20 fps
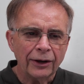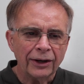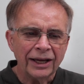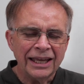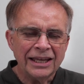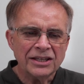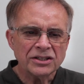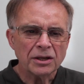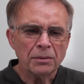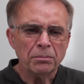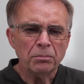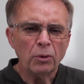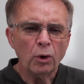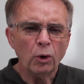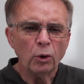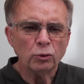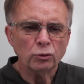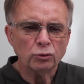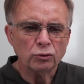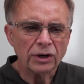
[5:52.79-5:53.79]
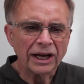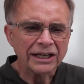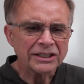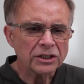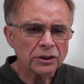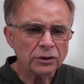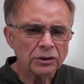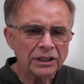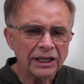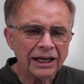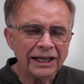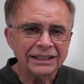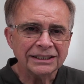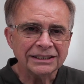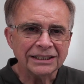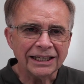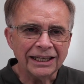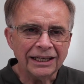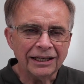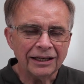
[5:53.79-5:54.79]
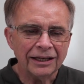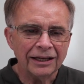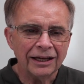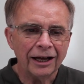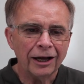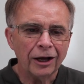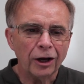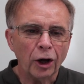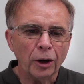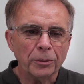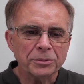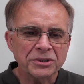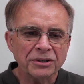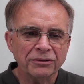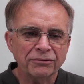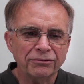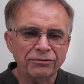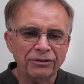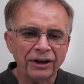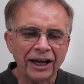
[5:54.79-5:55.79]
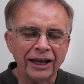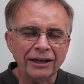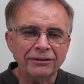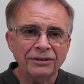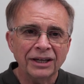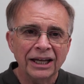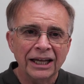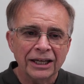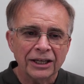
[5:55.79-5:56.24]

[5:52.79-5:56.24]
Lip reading: here's a more radical idea, option 5,